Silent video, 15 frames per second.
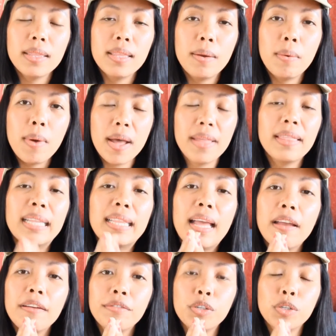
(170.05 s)
that
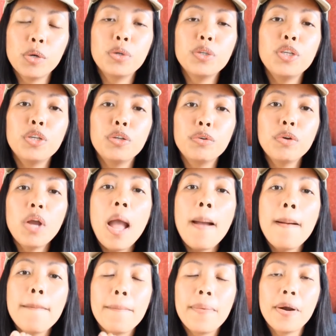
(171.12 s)
I have shown you
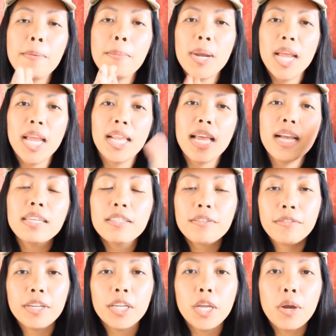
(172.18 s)
from my last
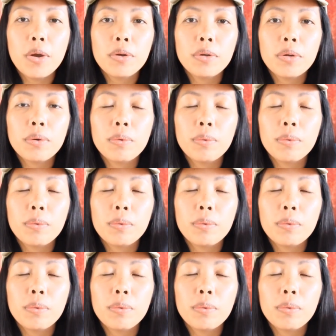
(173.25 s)
video,